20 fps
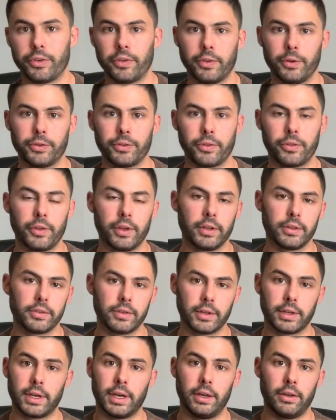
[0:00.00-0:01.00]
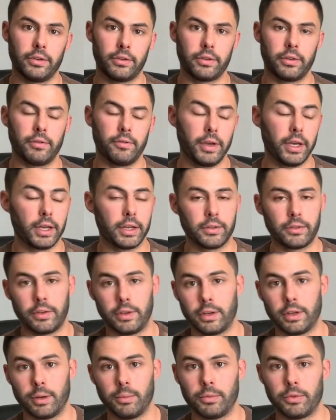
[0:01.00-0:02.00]
And those are things in case a
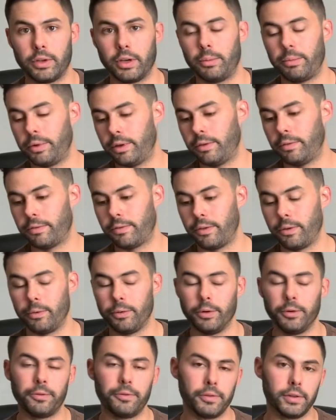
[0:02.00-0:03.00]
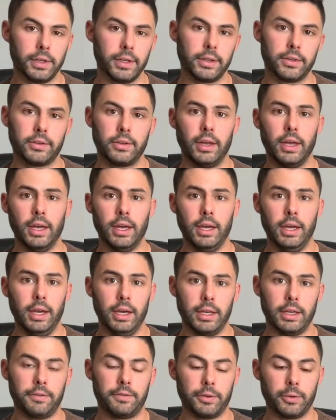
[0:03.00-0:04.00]
vacancy comes up, if the roof leaks,
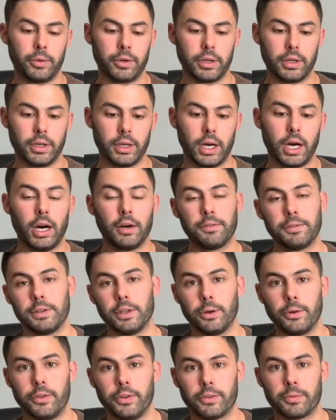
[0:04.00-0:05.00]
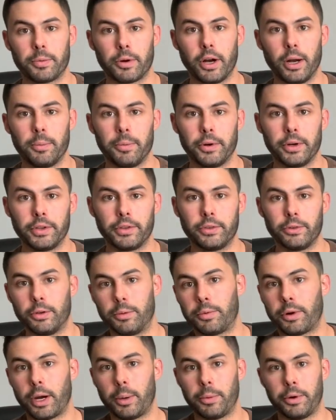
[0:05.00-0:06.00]
if you want to offload this property to a
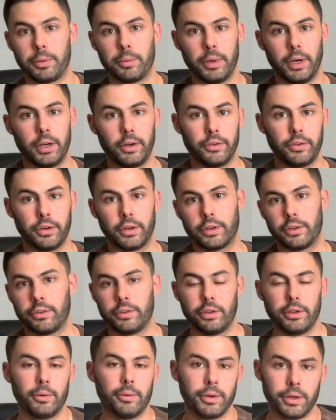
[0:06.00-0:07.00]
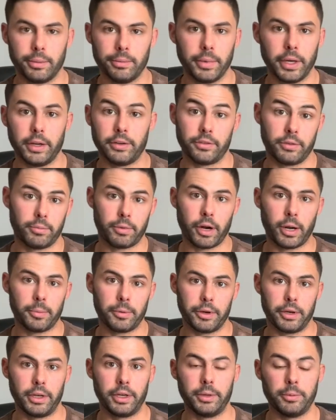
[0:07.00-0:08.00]
property manager because you don't want to manage the
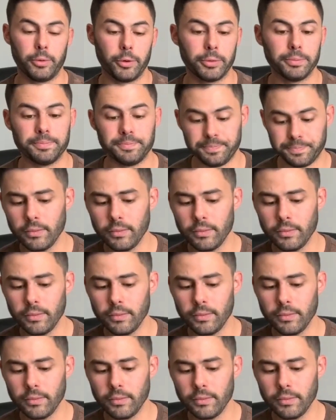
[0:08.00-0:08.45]
property anymore.